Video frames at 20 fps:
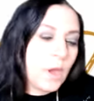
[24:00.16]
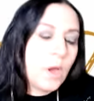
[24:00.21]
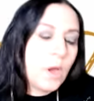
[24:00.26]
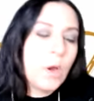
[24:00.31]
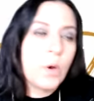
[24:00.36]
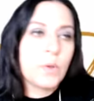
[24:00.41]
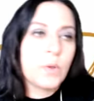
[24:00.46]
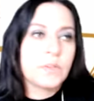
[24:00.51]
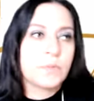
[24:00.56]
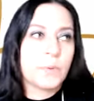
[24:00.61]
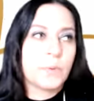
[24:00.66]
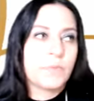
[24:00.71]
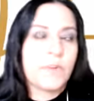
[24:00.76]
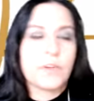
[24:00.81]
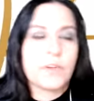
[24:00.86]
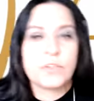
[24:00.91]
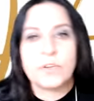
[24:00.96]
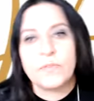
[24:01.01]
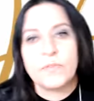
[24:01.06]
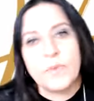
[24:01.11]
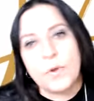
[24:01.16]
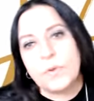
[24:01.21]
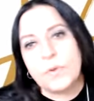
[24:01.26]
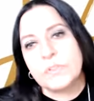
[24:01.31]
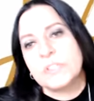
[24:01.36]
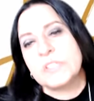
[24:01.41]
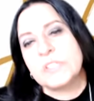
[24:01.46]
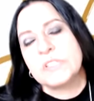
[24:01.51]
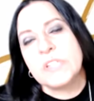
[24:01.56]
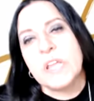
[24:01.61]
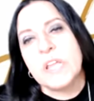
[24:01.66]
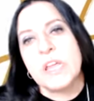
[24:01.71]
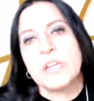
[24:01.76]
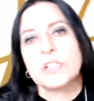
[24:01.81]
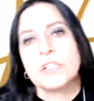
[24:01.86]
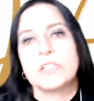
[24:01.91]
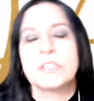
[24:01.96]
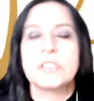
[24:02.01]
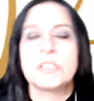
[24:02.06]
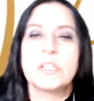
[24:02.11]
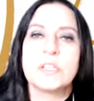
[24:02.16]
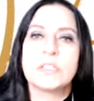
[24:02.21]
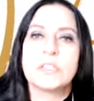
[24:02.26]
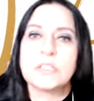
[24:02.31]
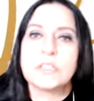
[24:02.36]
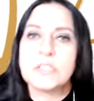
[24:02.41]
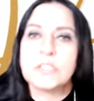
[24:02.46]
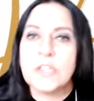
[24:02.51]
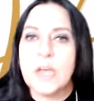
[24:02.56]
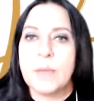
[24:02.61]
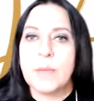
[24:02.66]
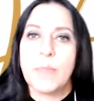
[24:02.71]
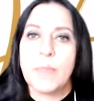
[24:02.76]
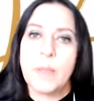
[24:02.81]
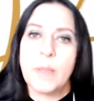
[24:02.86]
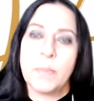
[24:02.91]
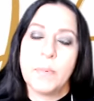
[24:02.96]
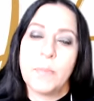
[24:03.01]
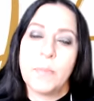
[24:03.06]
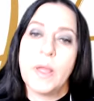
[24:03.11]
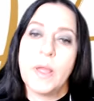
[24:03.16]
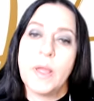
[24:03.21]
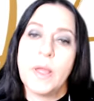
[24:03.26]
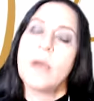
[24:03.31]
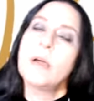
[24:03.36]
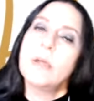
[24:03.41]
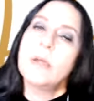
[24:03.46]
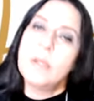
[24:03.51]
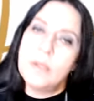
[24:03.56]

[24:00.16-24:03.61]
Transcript: oh, it's professional photos, it's stage, it's this, it's that, blah, blah, blah.